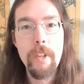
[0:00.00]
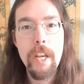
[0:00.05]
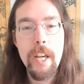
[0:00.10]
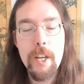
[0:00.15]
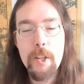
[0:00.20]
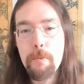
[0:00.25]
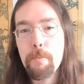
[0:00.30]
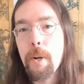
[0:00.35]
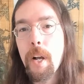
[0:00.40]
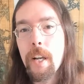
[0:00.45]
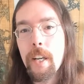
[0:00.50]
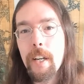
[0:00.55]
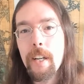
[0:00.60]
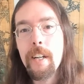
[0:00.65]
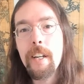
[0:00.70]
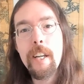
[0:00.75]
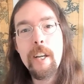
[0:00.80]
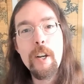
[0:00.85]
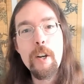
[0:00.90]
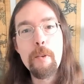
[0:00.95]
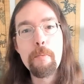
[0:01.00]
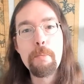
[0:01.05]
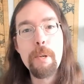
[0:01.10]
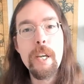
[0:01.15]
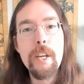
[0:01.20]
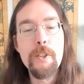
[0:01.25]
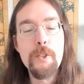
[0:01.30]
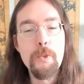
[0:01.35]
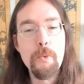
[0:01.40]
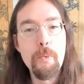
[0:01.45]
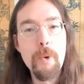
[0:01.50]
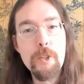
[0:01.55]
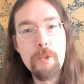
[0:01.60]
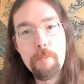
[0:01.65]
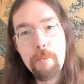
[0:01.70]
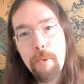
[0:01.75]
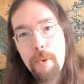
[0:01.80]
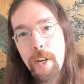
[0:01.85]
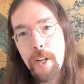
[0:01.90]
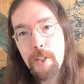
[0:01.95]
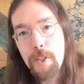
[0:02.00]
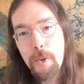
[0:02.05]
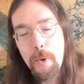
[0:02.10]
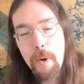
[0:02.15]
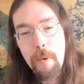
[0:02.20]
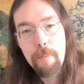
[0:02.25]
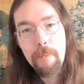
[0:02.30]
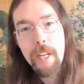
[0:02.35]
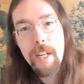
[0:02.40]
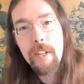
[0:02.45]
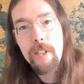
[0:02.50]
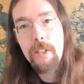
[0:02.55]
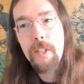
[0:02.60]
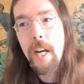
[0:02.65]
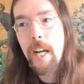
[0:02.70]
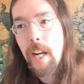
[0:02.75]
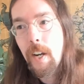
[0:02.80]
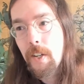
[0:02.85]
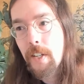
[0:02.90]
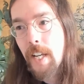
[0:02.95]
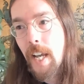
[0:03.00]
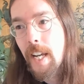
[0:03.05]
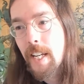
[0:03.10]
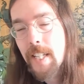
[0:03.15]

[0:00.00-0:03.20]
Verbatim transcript: He's probably got an earpiece whispering to him the entire day,